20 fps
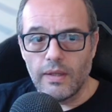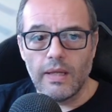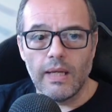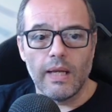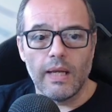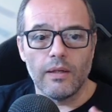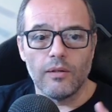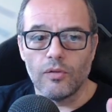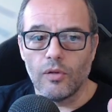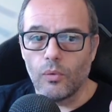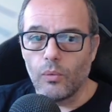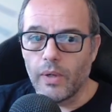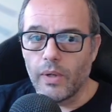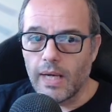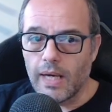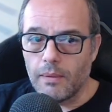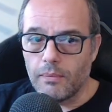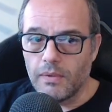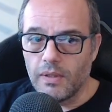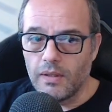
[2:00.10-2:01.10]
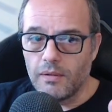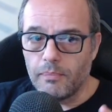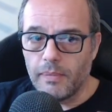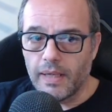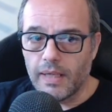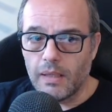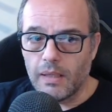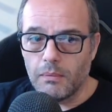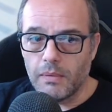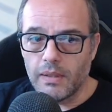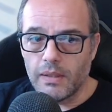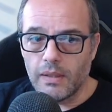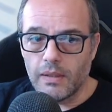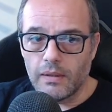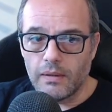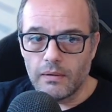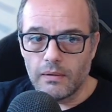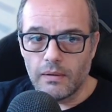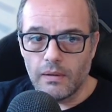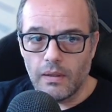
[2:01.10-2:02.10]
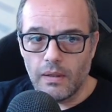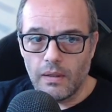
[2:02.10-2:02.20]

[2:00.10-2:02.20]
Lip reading: the D line, so we have this parameter,